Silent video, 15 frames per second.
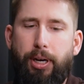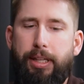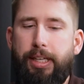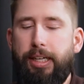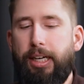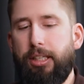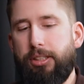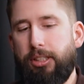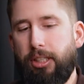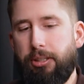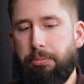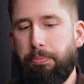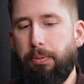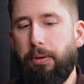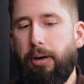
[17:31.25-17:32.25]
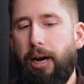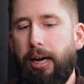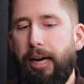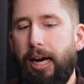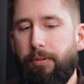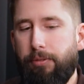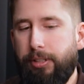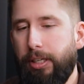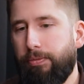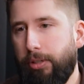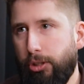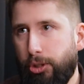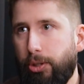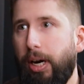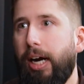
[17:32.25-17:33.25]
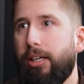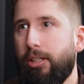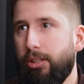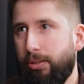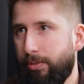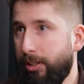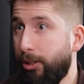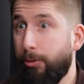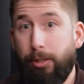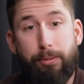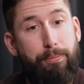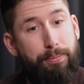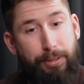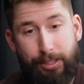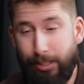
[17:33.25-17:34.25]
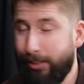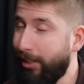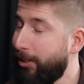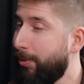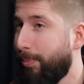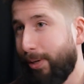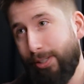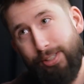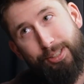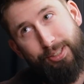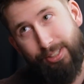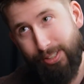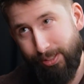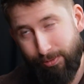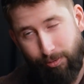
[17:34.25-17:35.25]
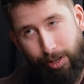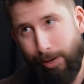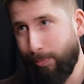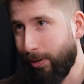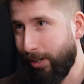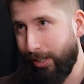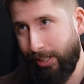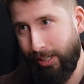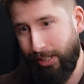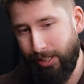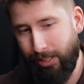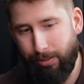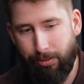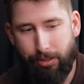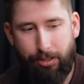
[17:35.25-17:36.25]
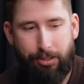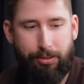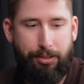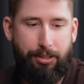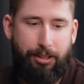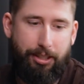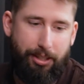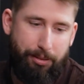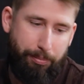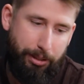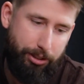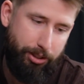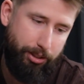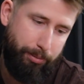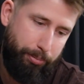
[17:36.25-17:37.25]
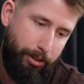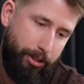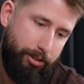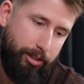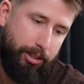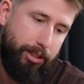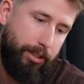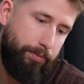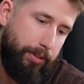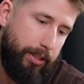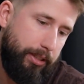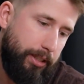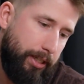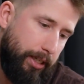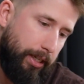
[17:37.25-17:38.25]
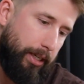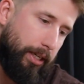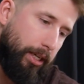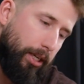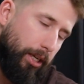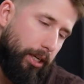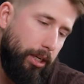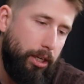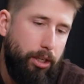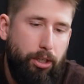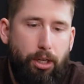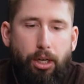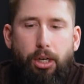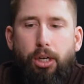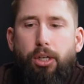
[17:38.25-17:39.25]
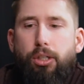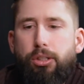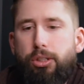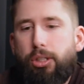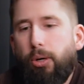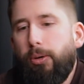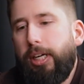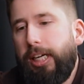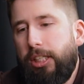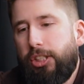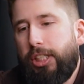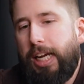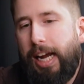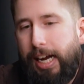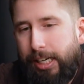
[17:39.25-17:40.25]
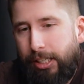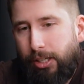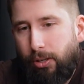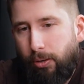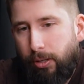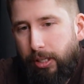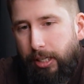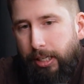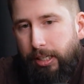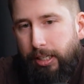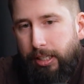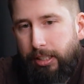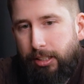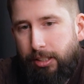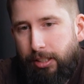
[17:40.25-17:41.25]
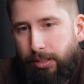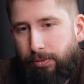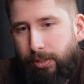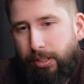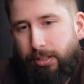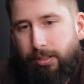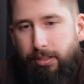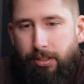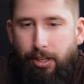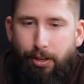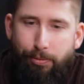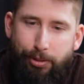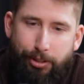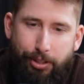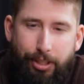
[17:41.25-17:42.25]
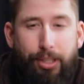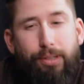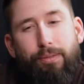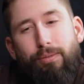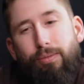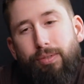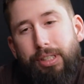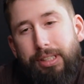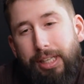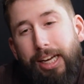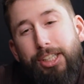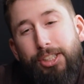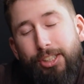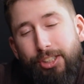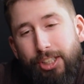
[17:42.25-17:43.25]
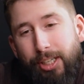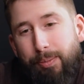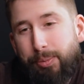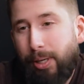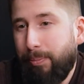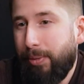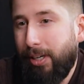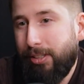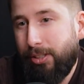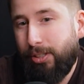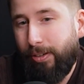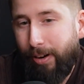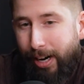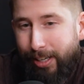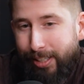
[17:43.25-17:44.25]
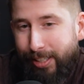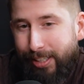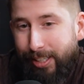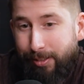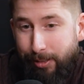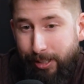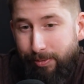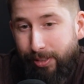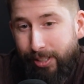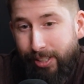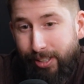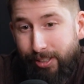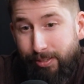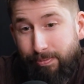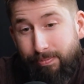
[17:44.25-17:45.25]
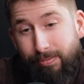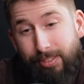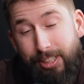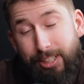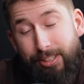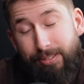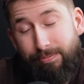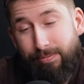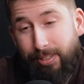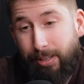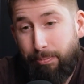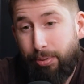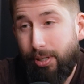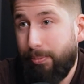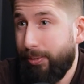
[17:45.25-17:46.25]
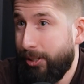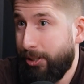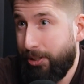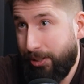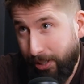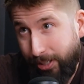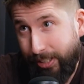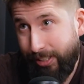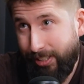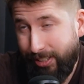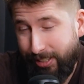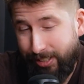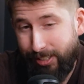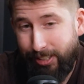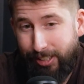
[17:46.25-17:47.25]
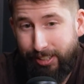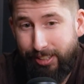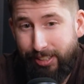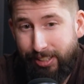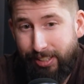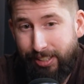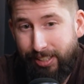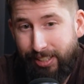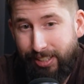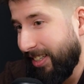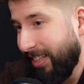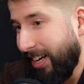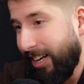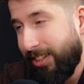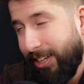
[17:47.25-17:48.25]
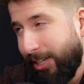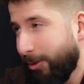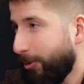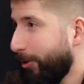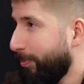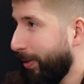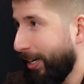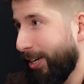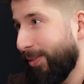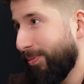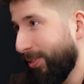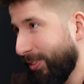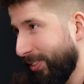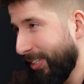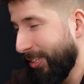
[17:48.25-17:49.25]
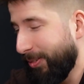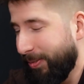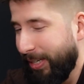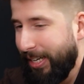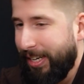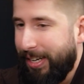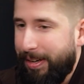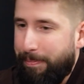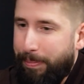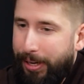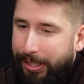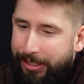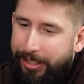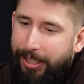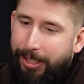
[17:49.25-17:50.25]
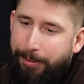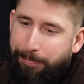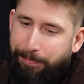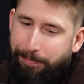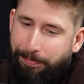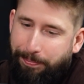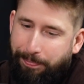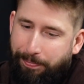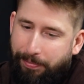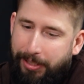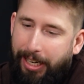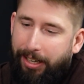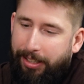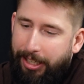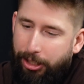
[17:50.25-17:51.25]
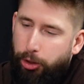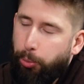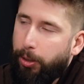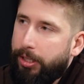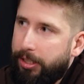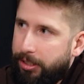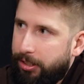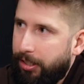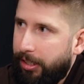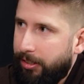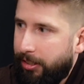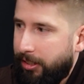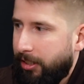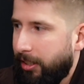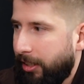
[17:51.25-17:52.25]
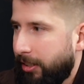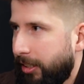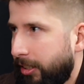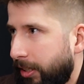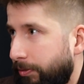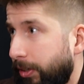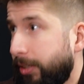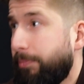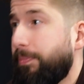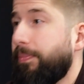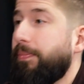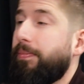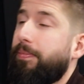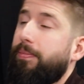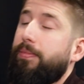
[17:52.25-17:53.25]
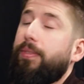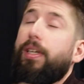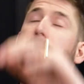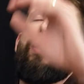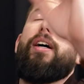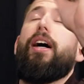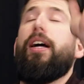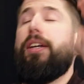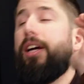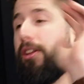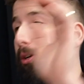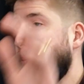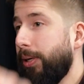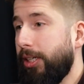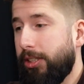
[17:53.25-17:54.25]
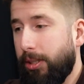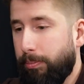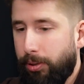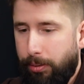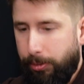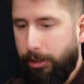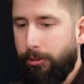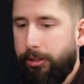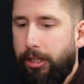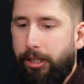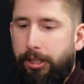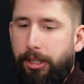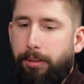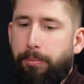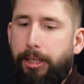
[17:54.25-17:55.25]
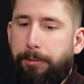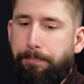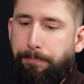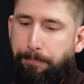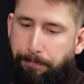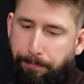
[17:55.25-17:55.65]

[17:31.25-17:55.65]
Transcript: I think I have different trackers for each one, because that's part of the framework. You gotta measure the progress of it. So each category is different. Obviously, relationships, I'm not tracking it, even though, I probably should, because I think it would be helpful too. But each one is slightly different. Another piece I'm probably going on here, but